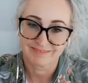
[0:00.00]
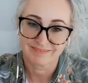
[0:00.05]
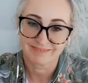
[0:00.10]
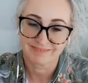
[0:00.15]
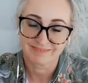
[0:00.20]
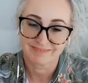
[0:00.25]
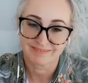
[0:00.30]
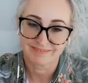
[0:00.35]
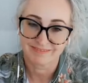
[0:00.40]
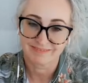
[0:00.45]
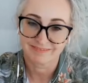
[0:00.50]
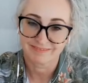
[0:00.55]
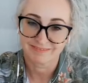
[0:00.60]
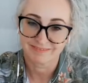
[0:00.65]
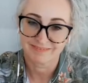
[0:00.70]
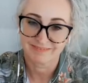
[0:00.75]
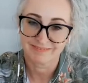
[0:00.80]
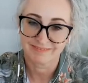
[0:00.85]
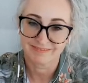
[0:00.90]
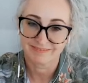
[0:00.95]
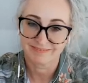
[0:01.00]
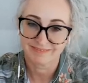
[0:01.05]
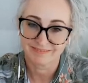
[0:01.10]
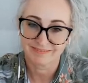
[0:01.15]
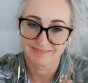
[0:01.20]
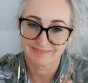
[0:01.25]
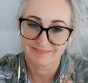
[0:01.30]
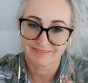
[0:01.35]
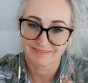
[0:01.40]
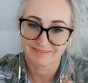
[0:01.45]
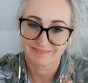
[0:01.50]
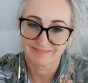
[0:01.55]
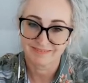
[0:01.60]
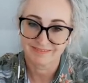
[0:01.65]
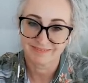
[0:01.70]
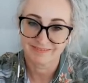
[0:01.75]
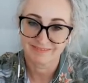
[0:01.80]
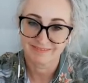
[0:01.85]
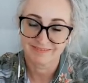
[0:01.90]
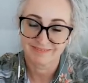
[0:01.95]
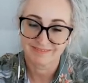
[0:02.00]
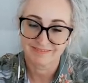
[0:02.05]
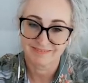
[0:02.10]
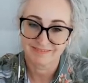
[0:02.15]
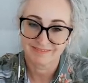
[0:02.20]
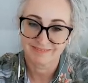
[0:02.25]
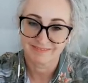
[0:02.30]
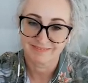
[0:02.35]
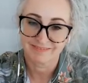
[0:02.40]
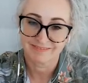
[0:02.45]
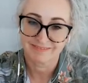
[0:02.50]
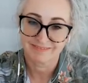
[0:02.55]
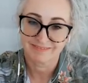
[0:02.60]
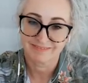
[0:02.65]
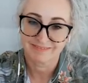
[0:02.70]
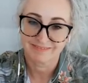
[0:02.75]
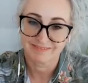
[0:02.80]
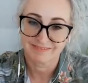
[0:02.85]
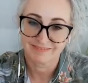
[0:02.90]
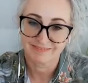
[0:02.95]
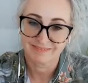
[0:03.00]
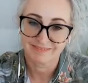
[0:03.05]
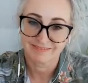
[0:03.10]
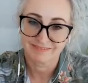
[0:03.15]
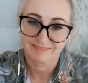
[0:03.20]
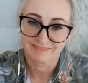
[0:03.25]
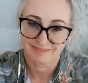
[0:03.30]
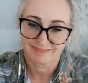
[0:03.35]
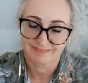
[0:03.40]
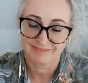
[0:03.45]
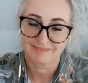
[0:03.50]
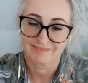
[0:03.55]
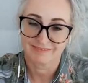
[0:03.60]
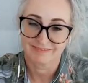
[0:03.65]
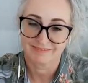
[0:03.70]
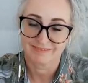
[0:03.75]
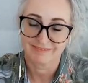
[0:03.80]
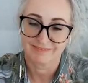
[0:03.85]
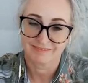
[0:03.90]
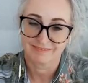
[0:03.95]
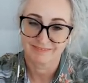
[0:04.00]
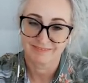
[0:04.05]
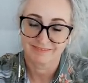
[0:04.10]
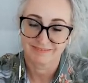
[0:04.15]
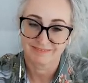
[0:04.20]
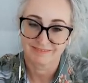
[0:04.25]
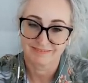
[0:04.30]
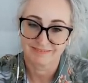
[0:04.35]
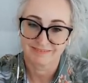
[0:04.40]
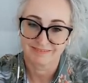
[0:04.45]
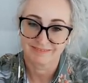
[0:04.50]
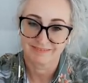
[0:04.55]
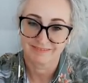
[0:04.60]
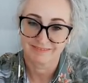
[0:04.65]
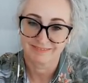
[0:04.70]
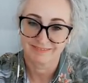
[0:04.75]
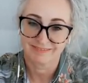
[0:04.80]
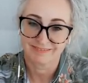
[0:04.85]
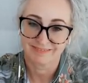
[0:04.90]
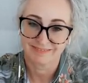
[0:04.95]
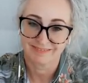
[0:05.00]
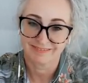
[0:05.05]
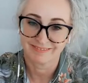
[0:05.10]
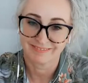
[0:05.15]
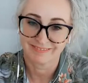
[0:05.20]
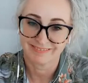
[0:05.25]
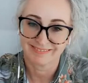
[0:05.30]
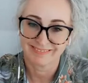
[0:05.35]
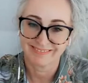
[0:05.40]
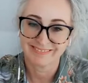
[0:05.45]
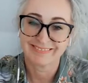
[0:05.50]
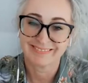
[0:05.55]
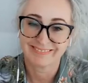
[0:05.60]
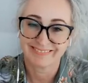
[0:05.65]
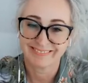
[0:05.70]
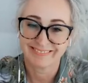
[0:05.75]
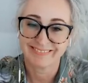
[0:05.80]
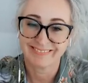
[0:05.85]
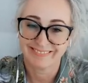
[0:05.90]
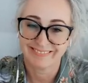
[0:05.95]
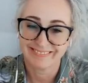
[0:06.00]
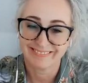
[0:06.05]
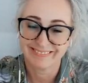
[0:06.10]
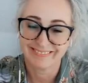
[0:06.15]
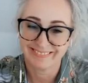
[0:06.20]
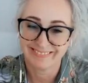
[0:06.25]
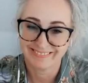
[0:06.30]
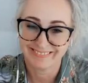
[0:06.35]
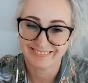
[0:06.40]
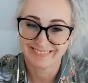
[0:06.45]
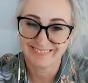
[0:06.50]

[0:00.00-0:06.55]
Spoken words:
[no speech]